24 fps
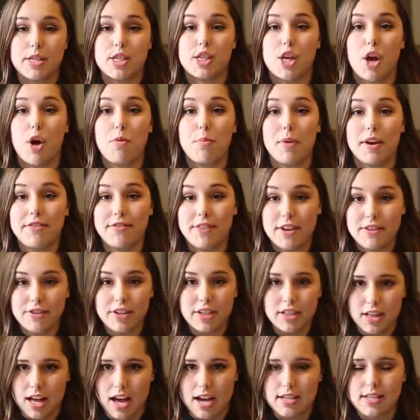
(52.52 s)
So my
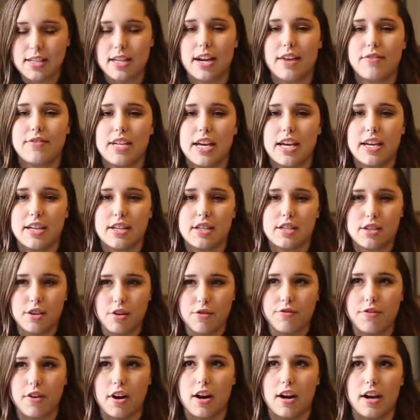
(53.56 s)
favorite class that I've taken so
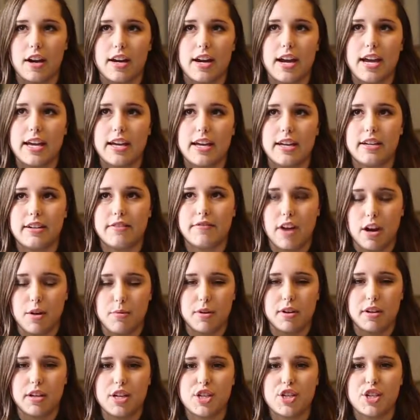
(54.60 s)
far in
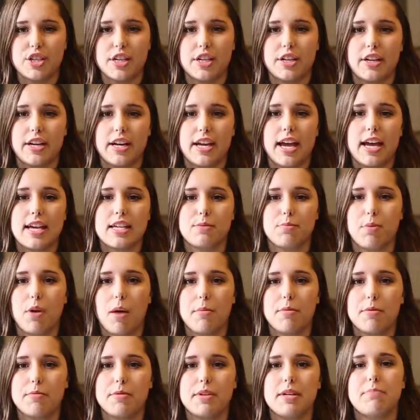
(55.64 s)
environmental engineering has
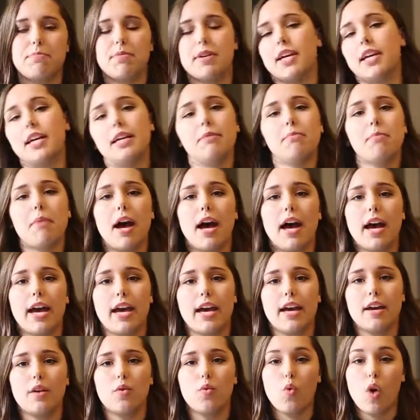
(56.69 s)
probably been
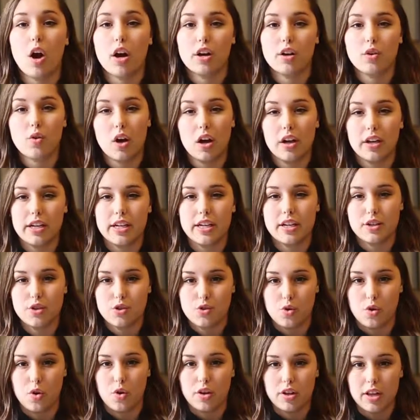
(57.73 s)
my water quality
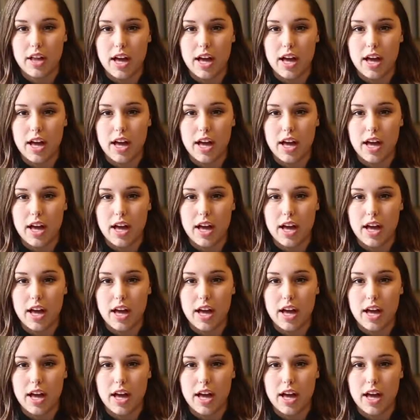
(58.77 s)
control